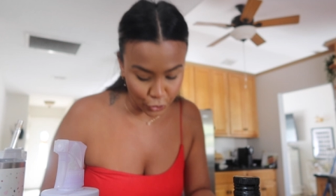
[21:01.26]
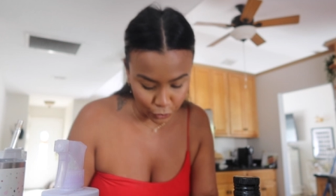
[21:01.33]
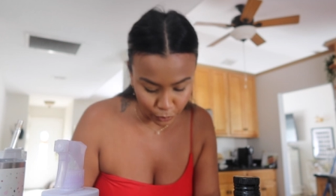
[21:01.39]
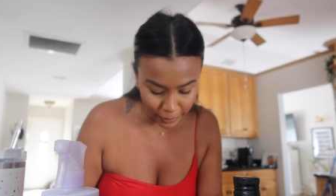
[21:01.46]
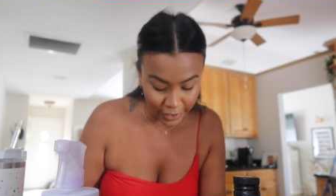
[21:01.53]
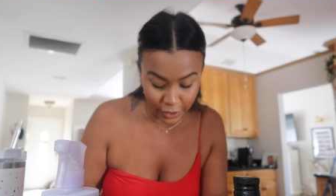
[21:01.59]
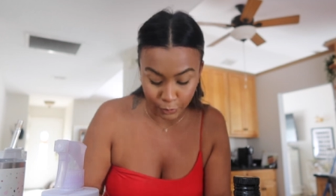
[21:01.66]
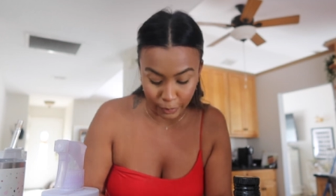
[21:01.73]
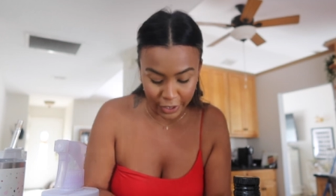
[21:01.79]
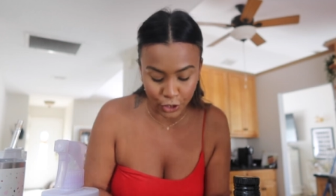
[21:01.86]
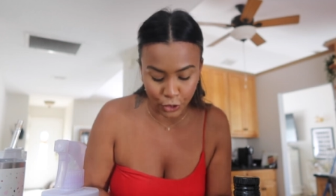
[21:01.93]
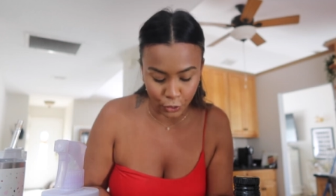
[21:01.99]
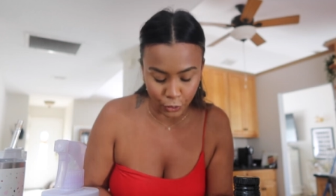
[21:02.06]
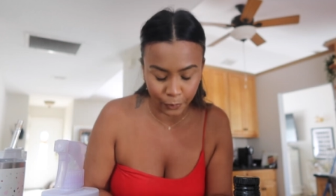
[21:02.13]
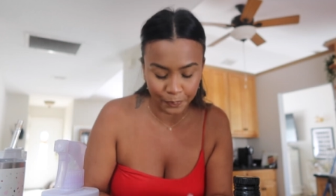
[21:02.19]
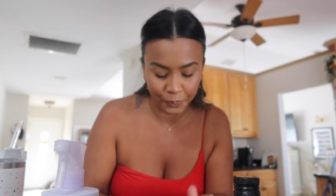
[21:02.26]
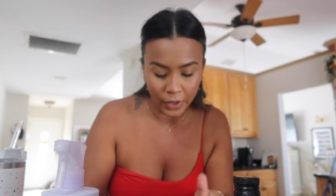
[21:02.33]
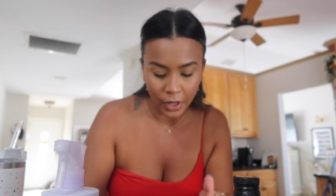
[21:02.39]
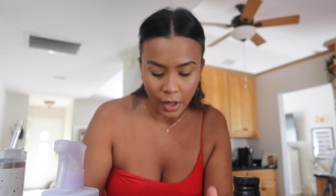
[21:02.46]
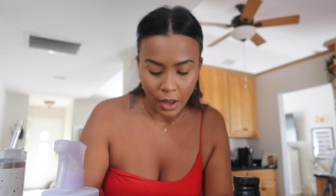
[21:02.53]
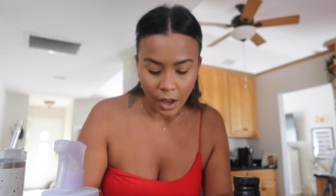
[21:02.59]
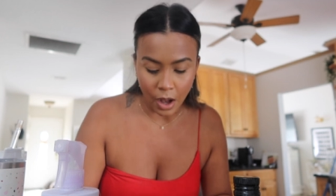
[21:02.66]
two, my, my two.
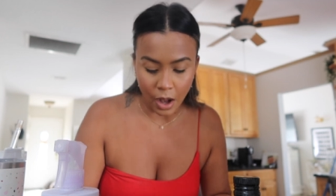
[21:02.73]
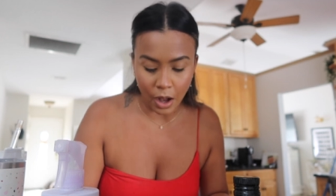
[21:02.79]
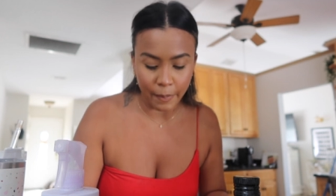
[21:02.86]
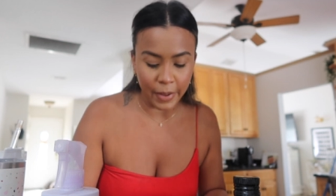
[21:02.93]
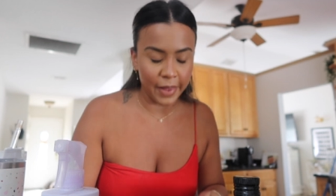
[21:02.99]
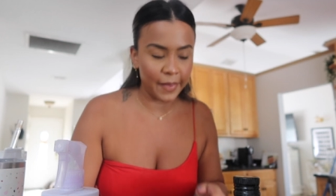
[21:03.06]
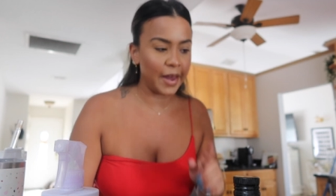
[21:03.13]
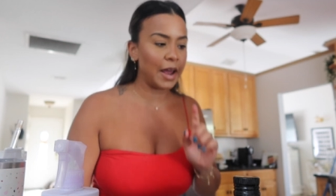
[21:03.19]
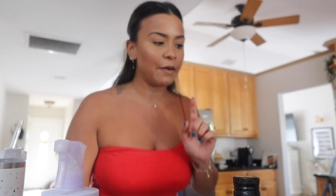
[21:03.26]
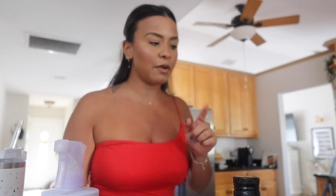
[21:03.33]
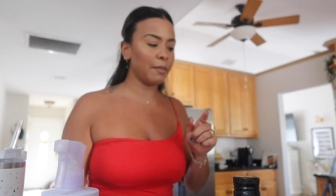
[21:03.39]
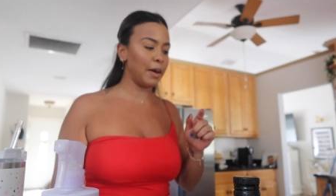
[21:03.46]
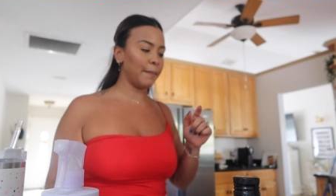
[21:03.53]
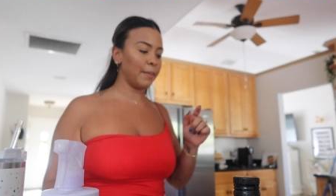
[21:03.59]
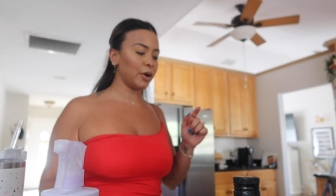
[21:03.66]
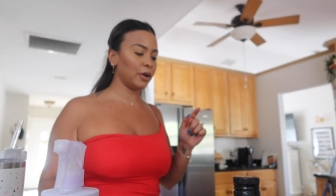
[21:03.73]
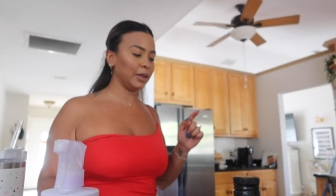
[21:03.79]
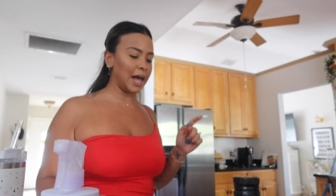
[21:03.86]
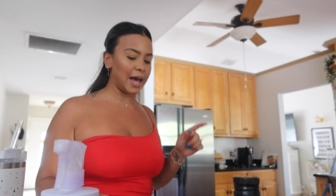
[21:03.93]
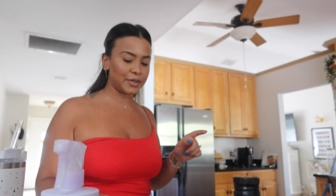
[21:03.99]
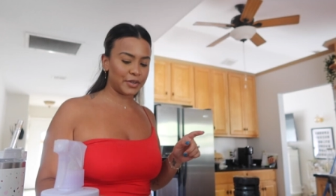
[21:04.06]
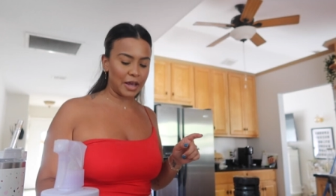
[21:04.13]
Um, and then I remember
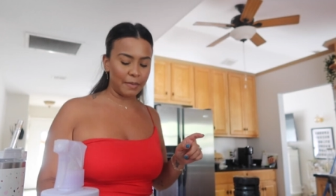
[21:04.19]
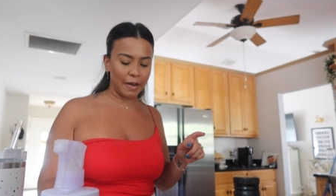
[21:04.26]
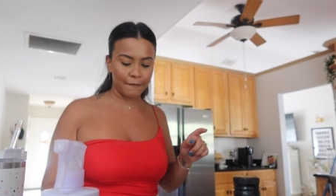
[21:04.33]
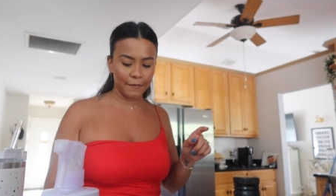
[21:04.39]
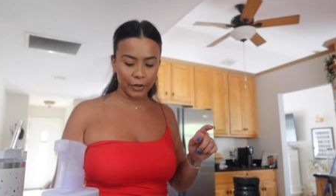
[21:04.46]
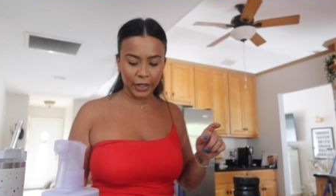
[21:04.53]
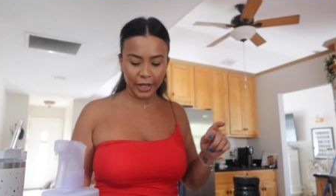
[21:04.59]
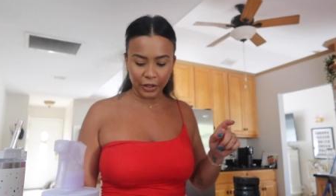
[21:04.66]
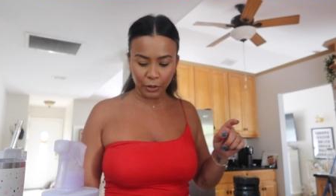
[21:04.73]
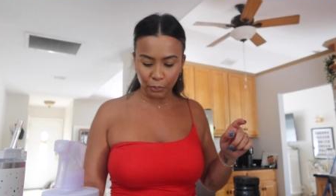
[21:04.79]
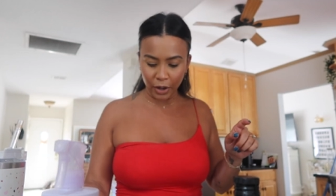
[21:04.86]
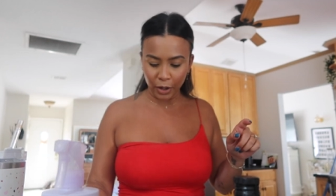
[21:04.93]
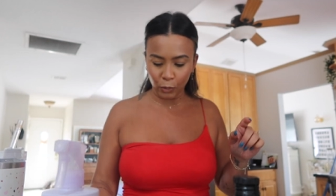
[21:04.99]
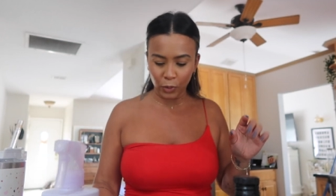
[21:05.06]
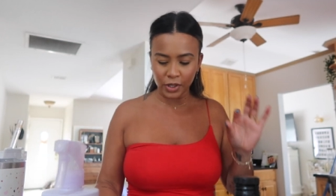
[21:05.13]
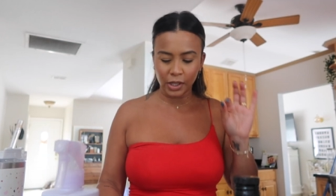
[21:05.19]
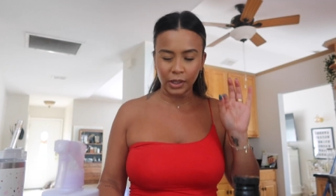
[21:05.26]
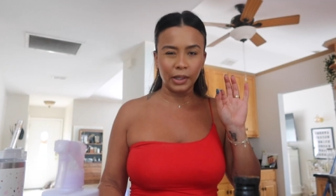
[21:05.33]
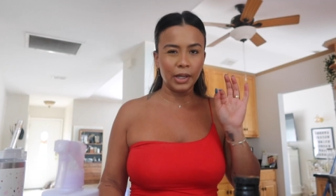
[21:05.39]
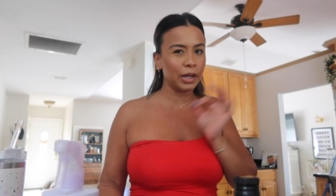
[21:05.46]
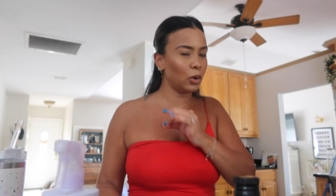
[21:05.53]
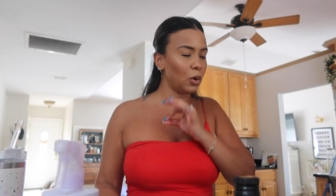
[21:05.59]
last time I felt like the bread was a
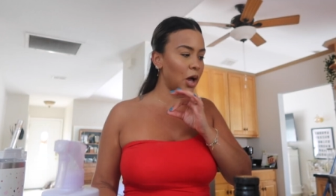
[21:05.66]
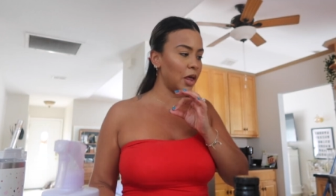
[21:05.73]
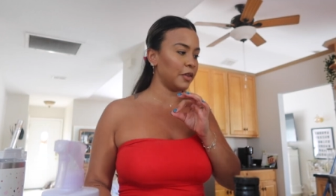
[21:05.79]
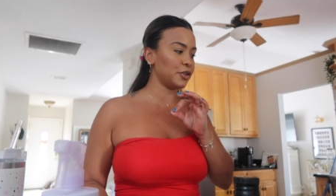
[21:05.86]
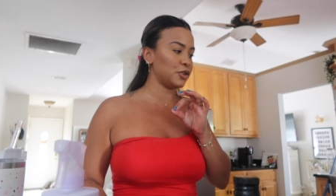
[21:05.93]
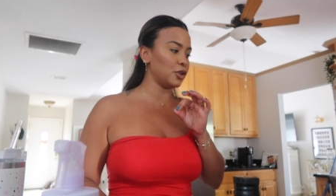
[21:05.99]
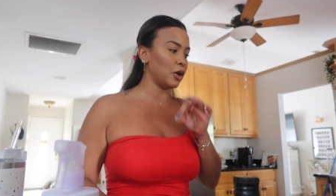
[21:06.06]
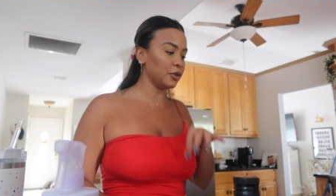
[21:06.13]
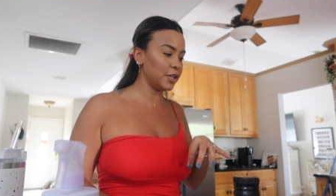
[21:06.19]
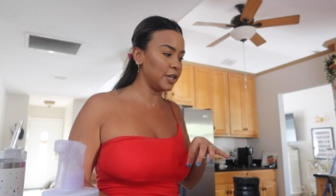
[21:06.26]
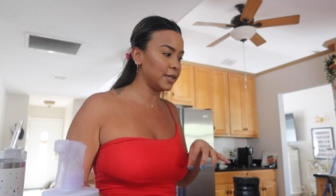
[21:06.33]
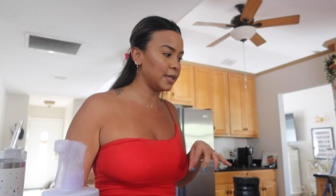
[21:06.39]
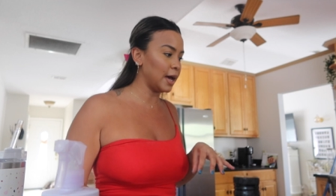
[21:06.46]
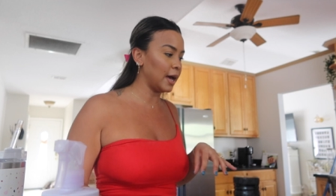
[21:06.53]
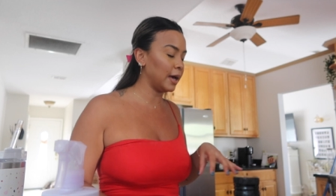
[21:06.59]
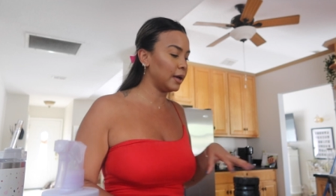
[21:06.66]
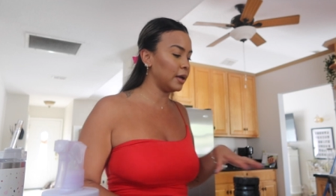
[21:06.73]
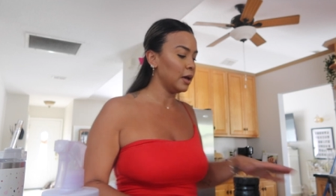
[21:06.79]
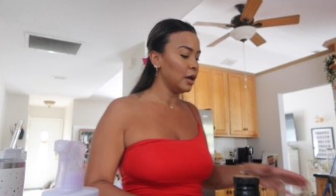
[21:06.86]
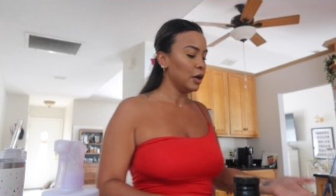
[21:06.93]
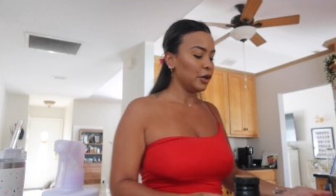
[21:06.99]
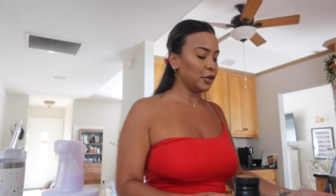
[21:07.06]
little on the salty side.